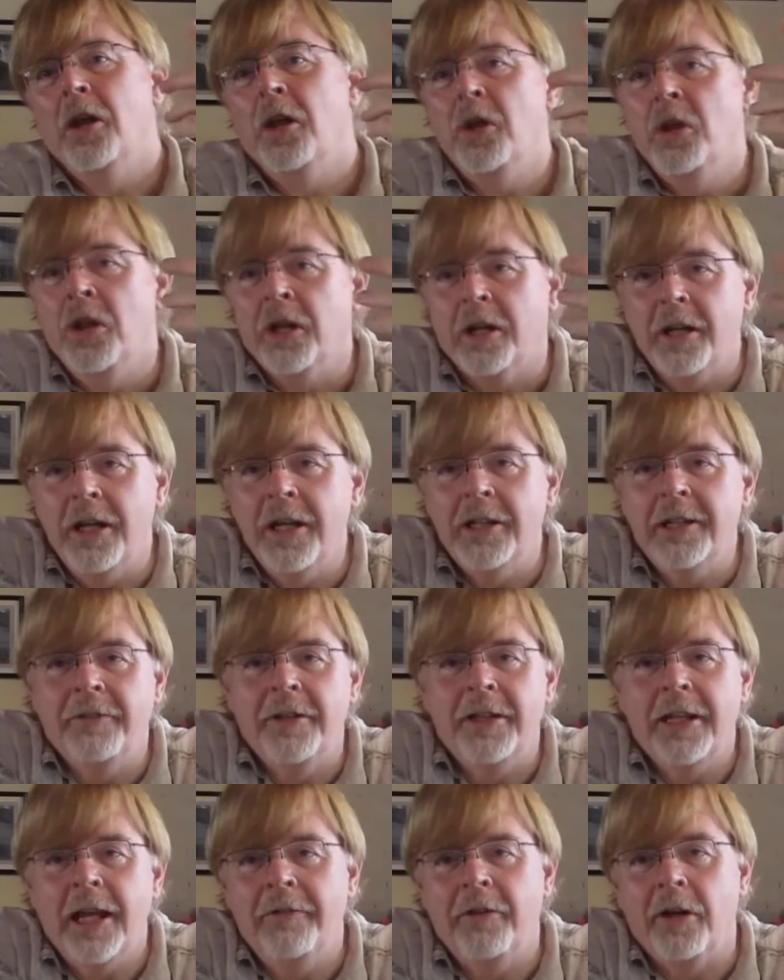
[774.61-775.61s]
the creative
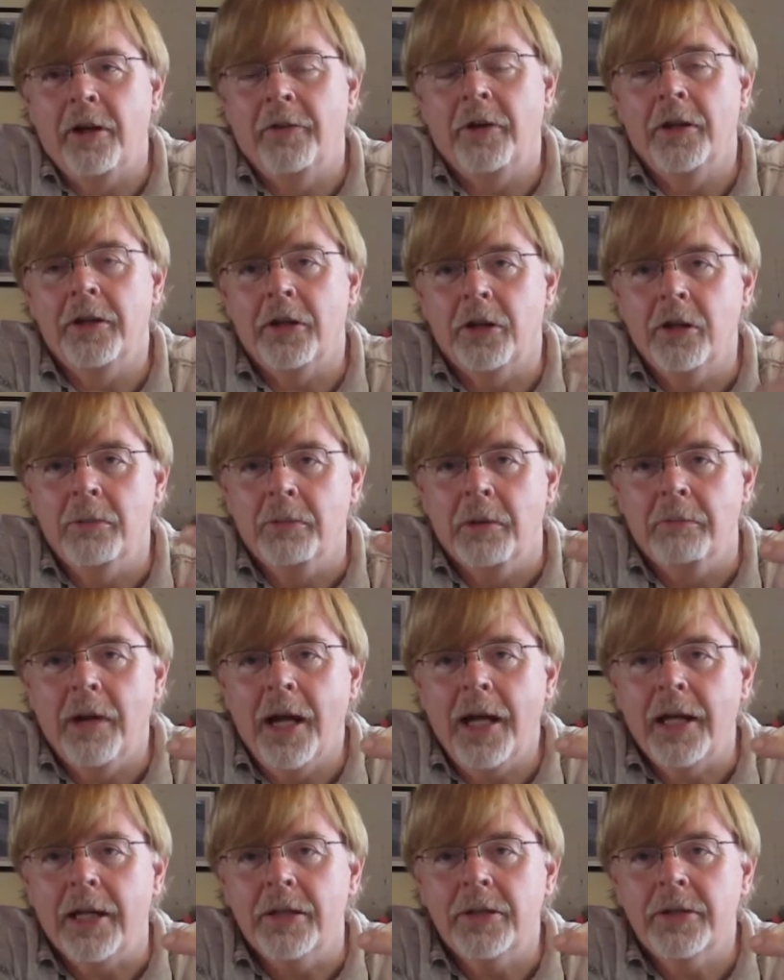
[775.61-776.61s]
endeavour of other human
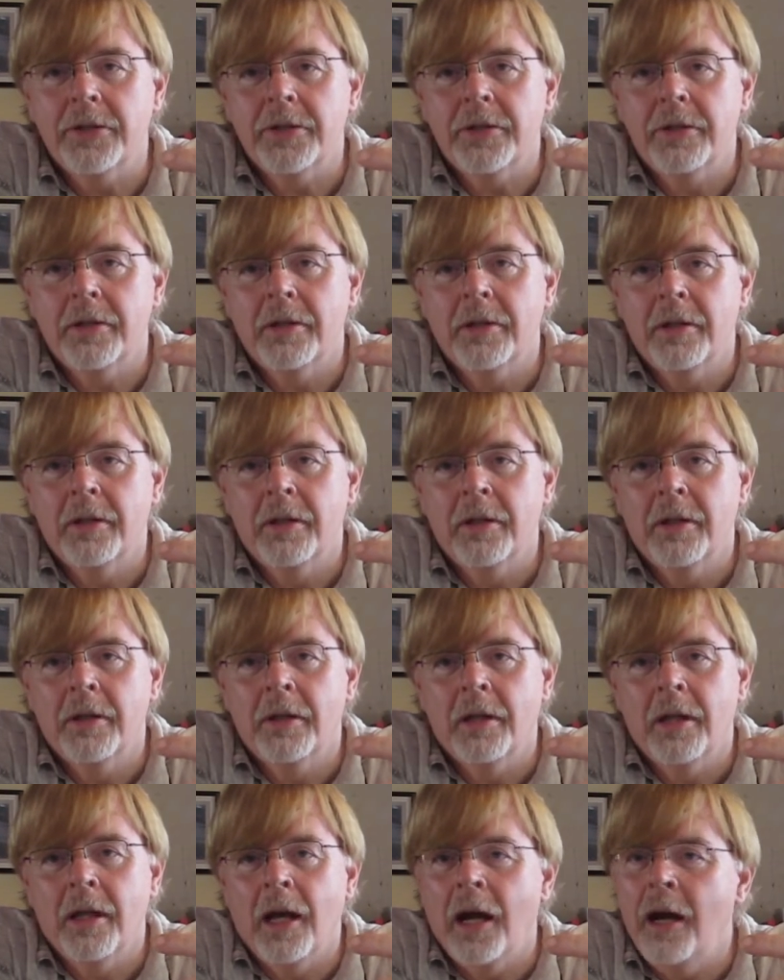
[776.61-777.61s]
minds,
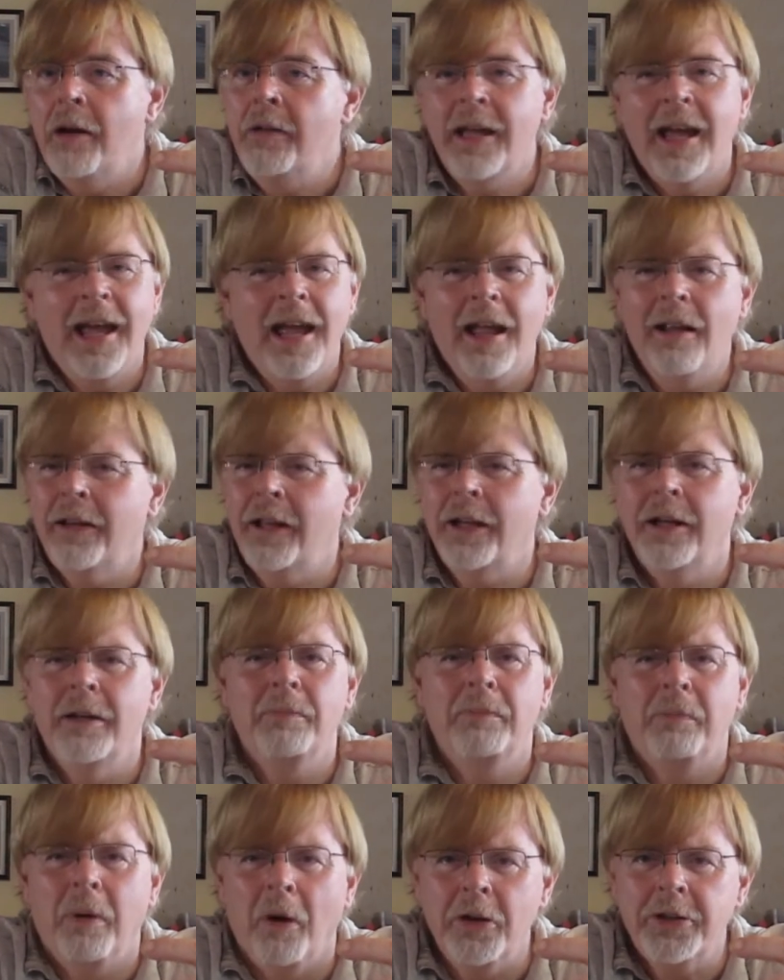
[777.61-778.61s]
how the hell can
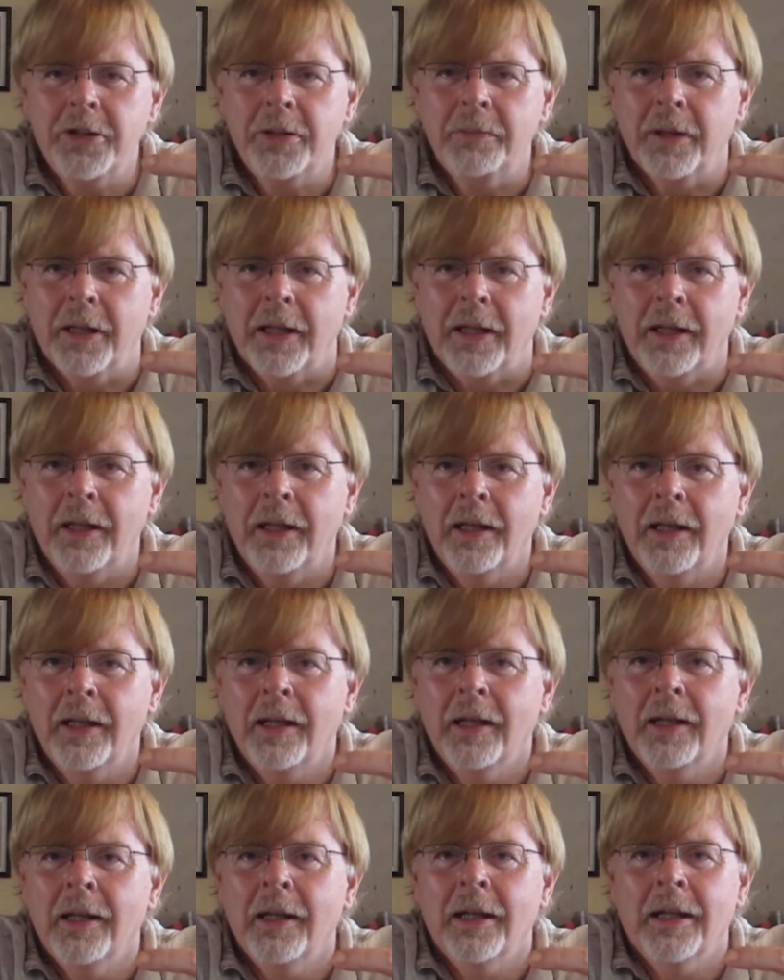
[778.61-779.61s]
it possibly
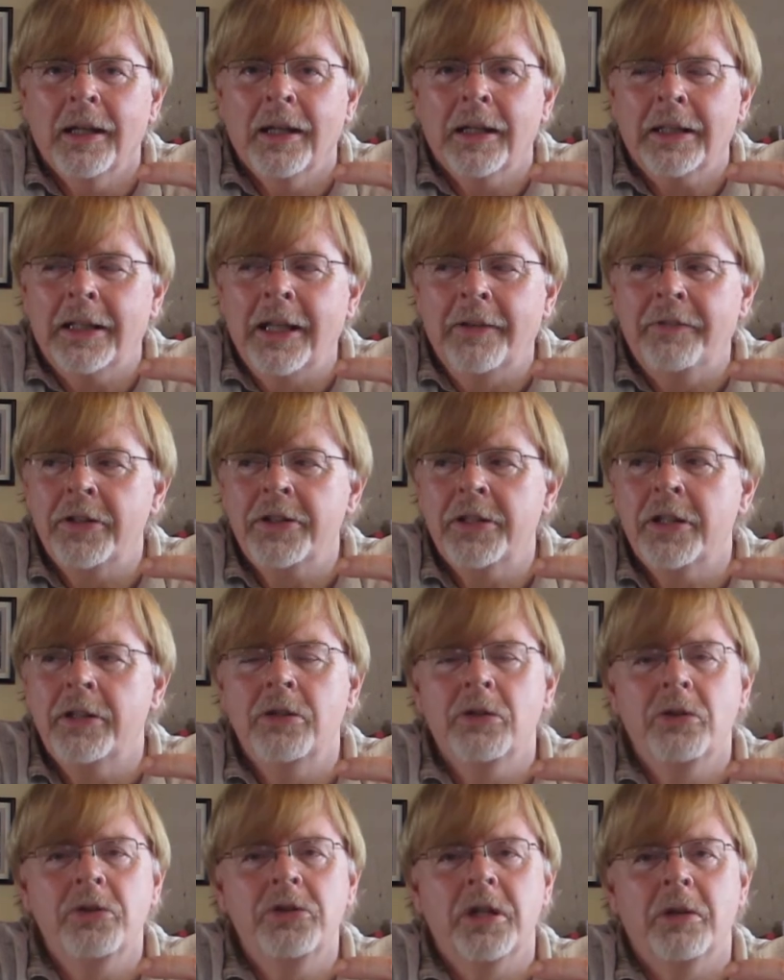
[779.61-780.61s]
give us the
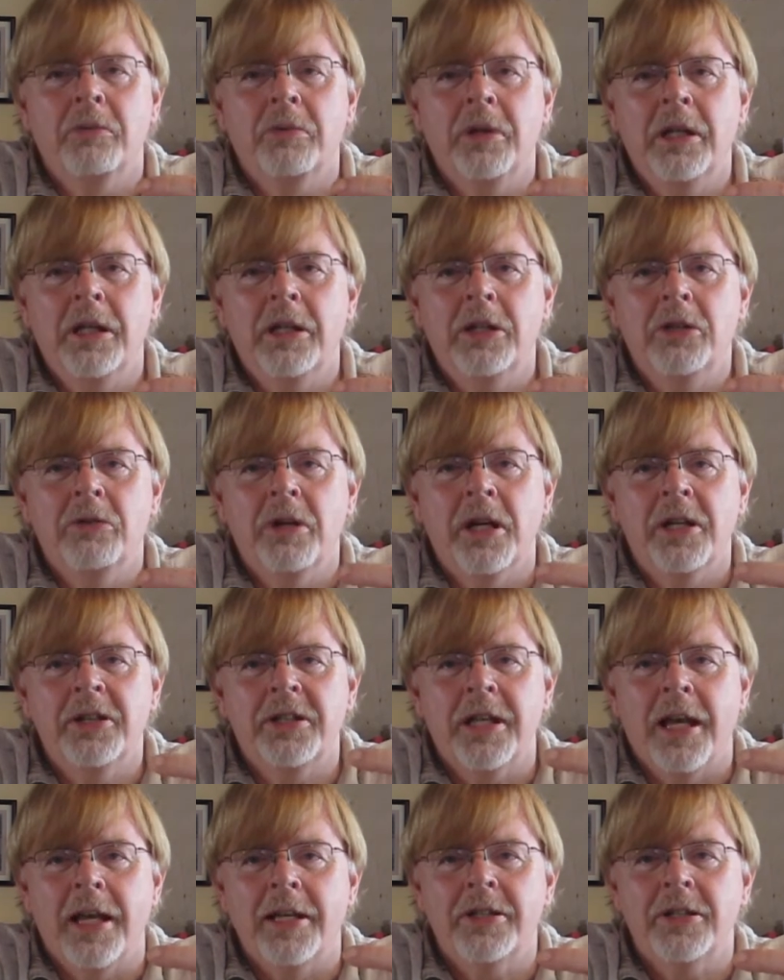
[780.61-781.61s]
tools that we need to
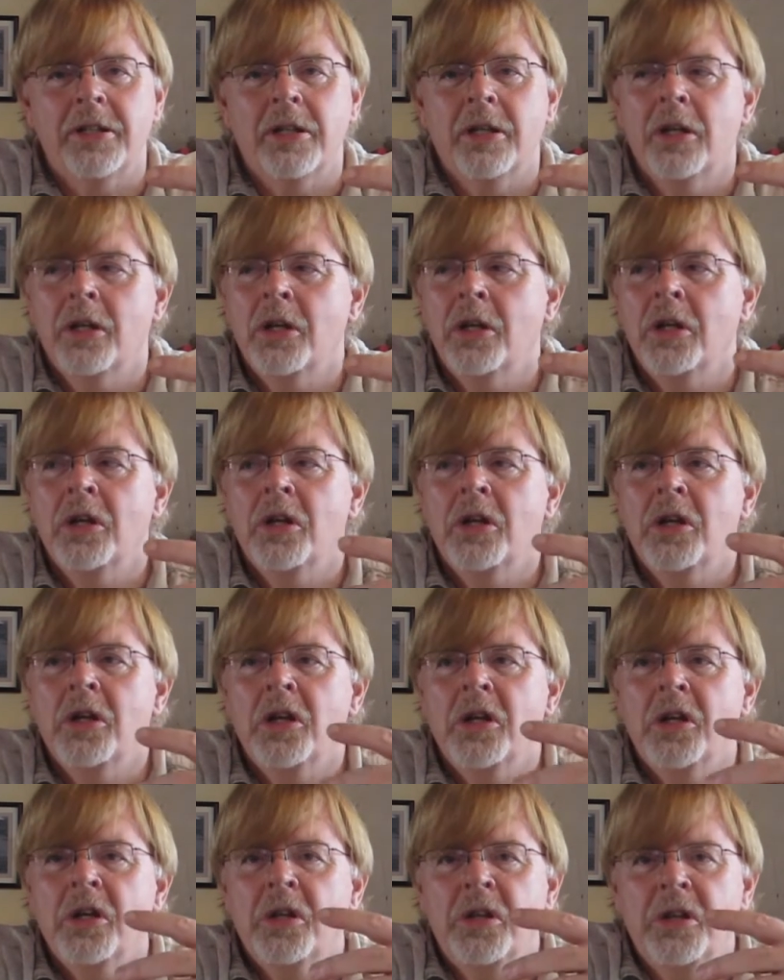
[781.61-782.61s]
assess
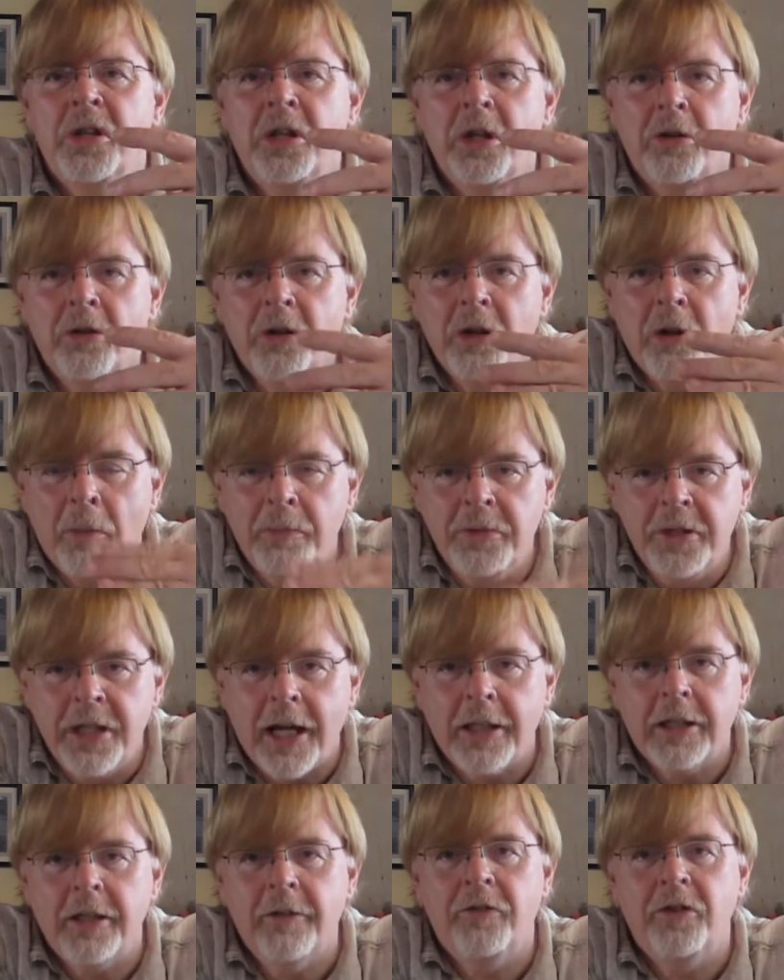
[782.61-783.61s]
the
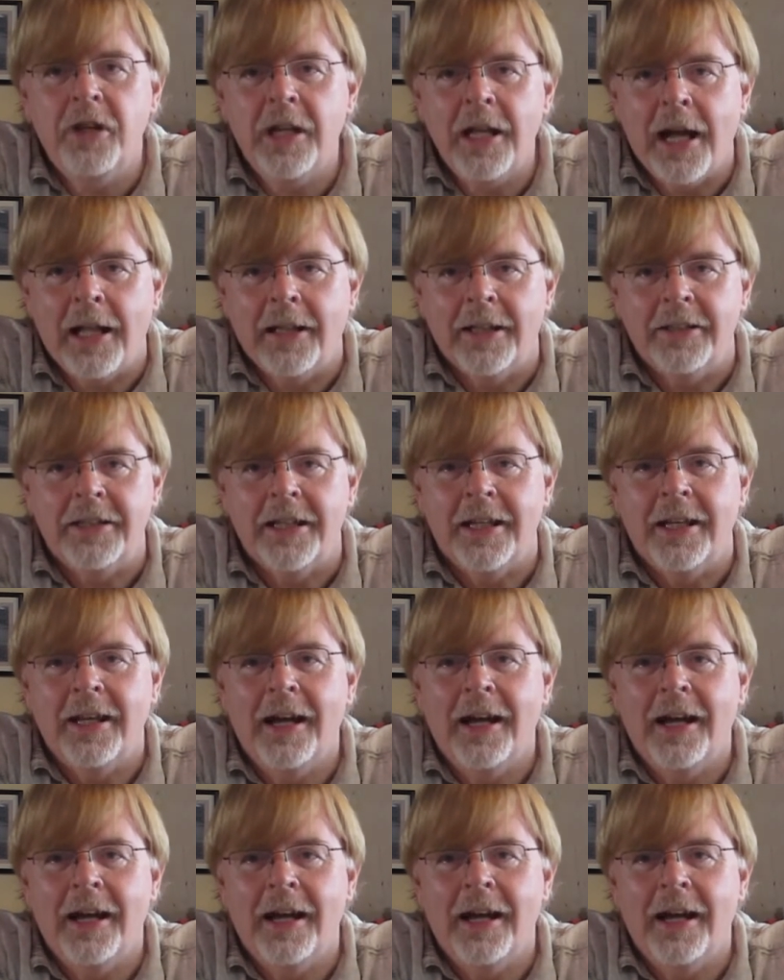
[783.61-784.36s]
objective reality